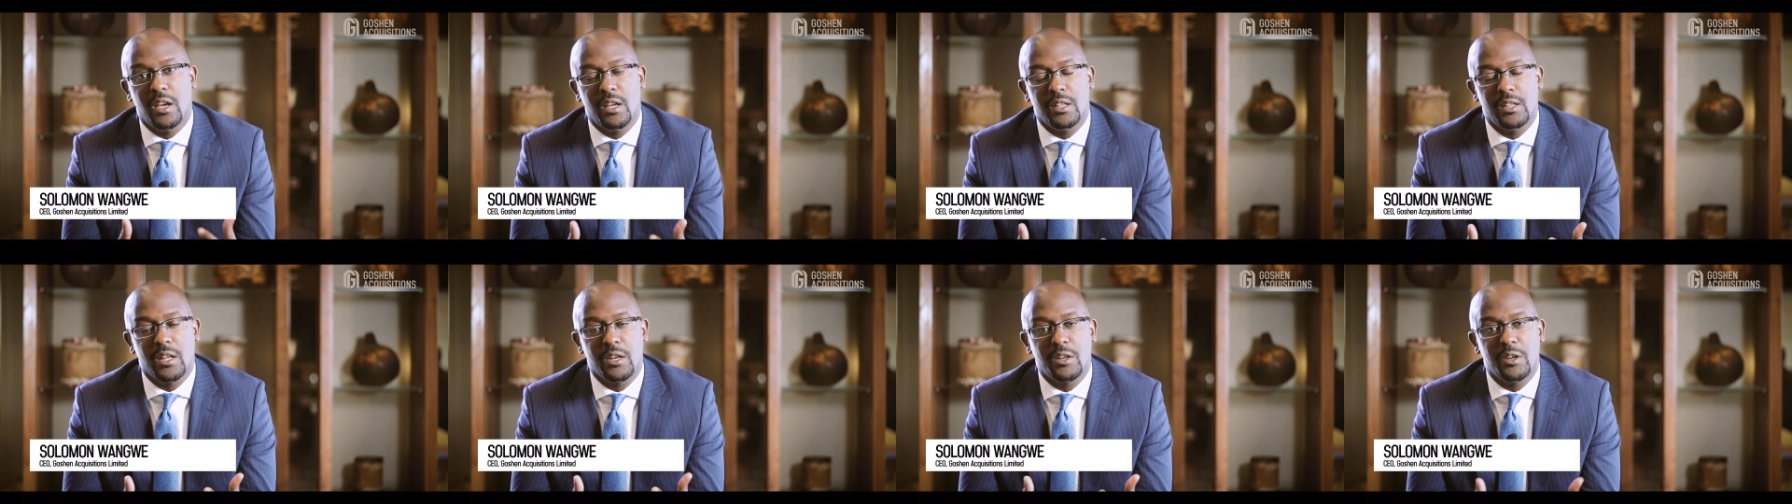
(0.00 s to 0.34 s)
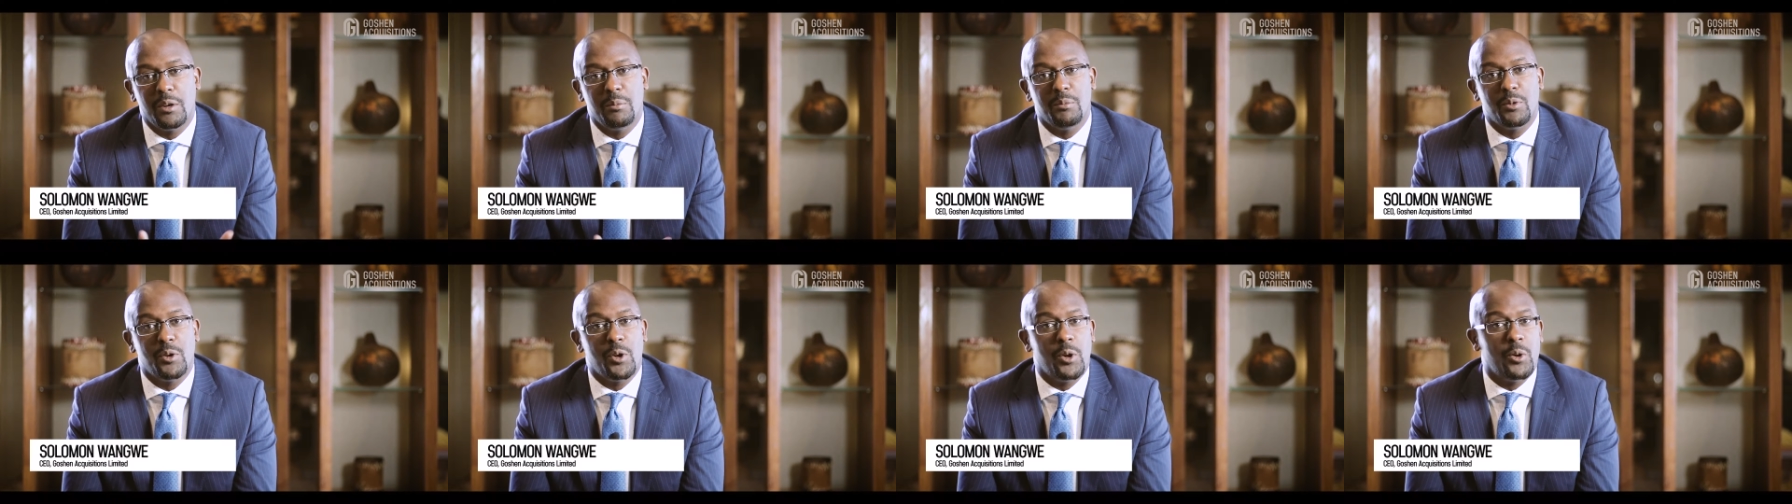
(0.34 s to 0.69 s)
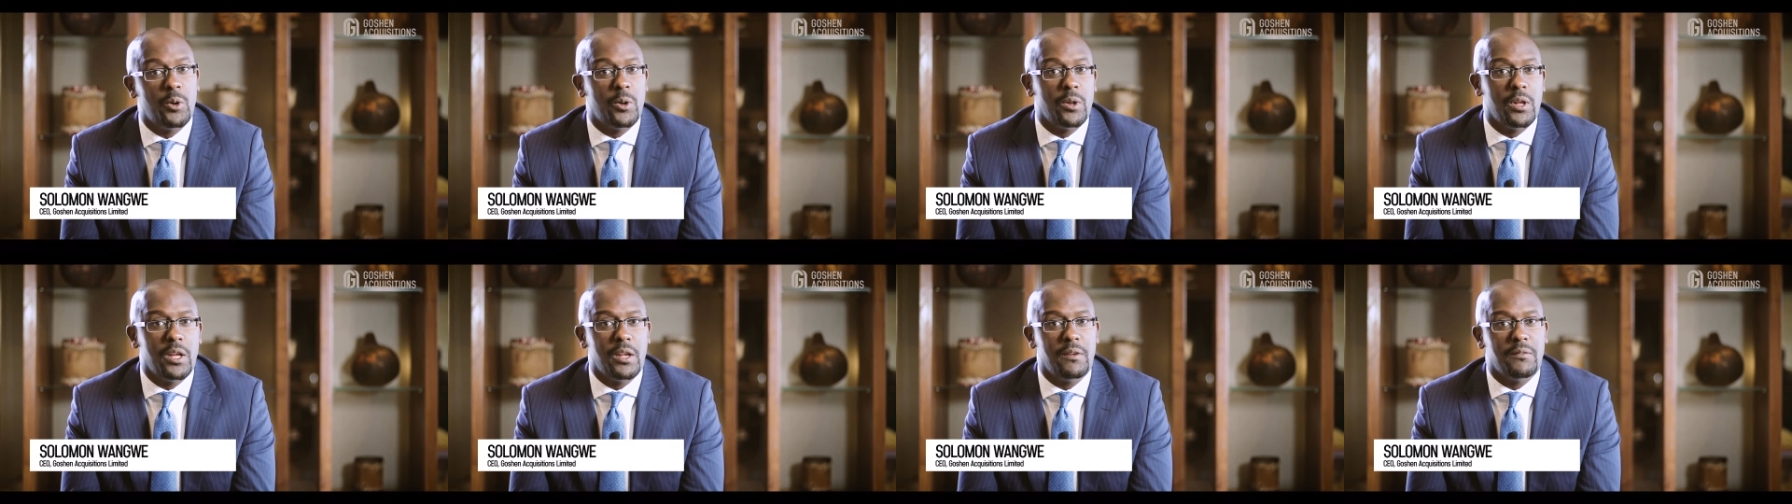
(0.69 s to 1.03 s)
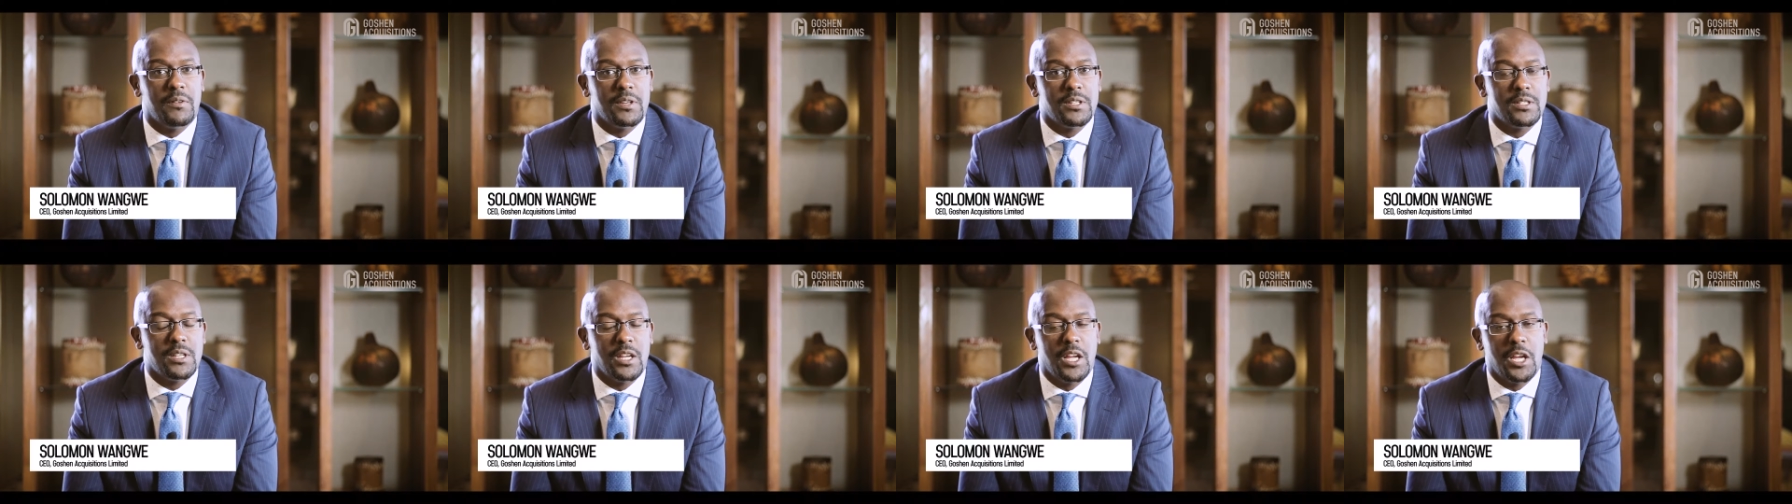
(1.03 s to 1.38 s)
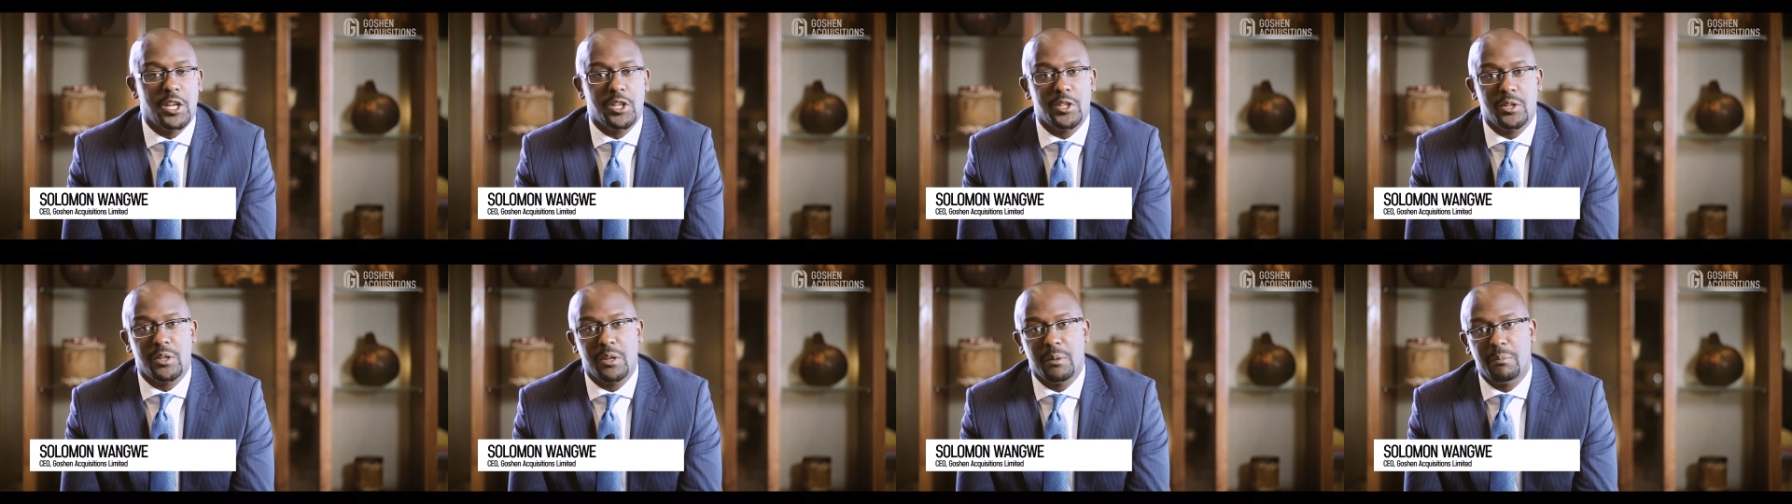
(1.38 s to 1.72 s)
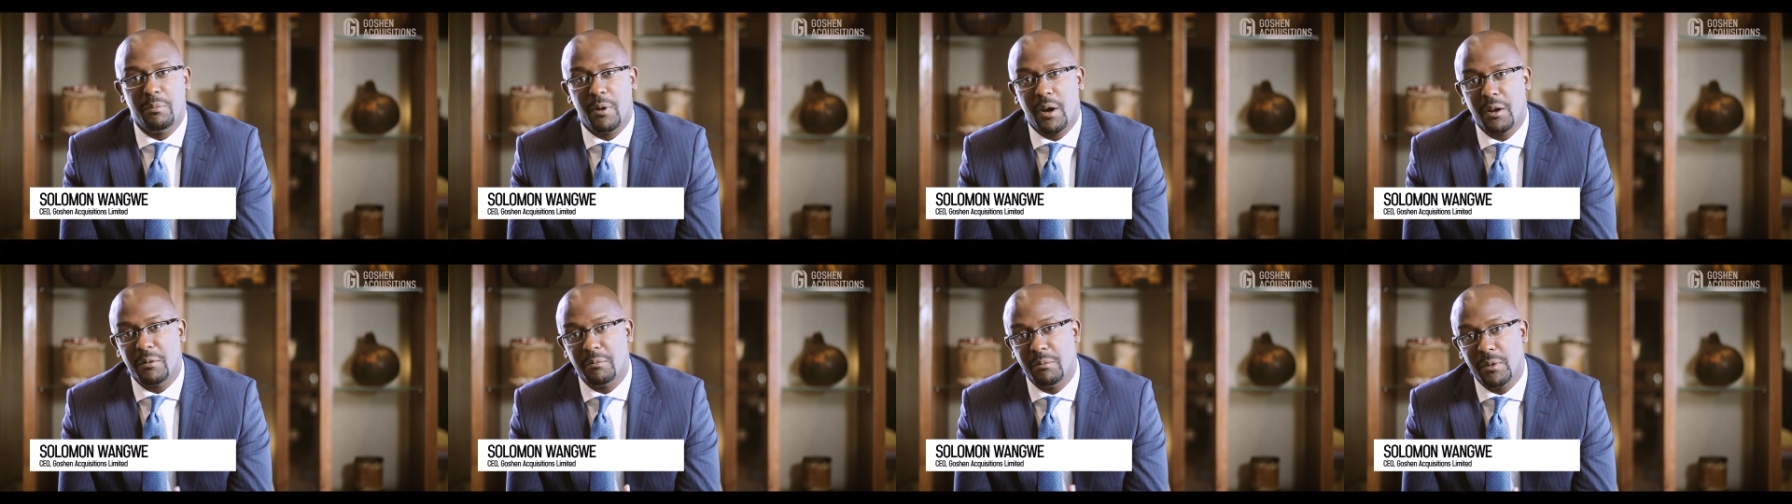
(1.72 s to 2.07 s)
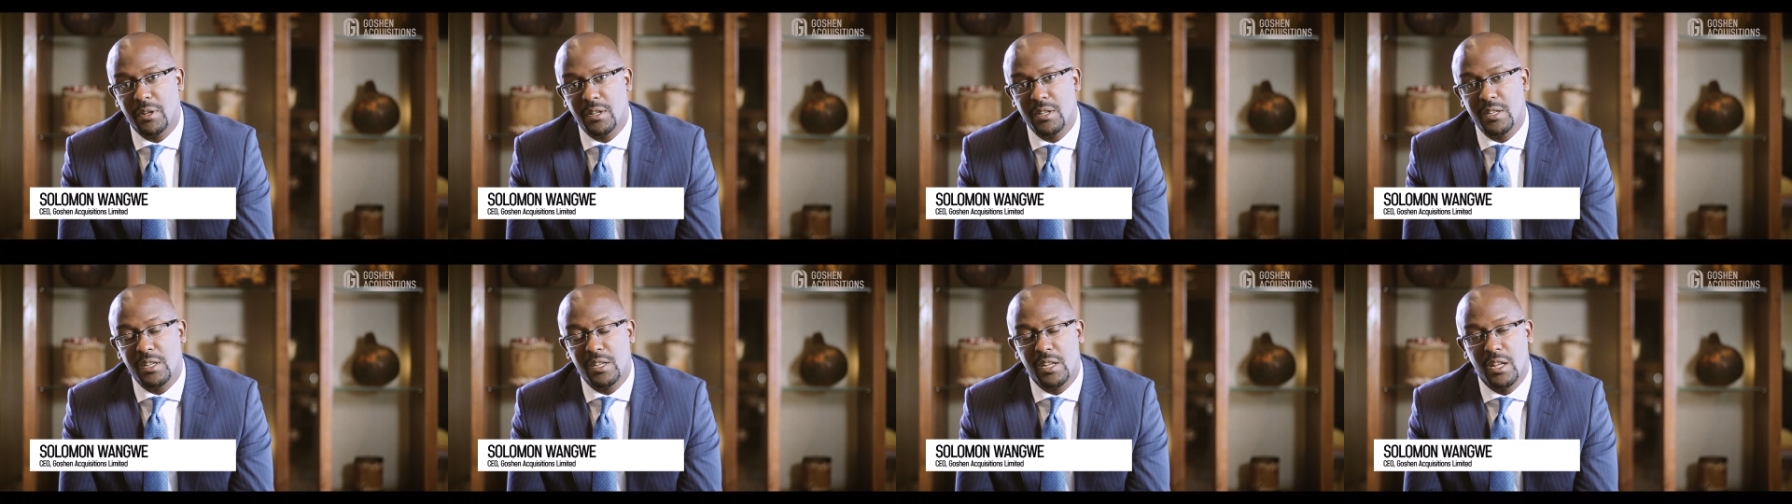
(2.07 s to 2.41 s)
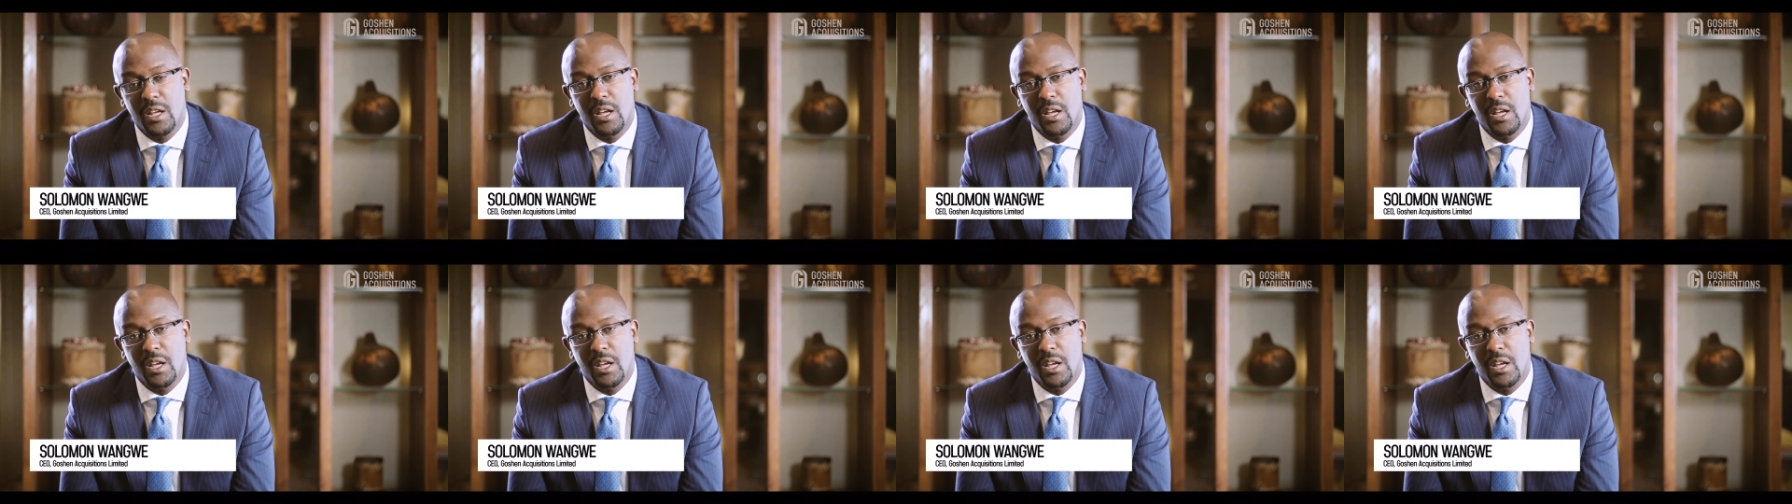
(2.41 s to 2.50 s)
the criminal investigation department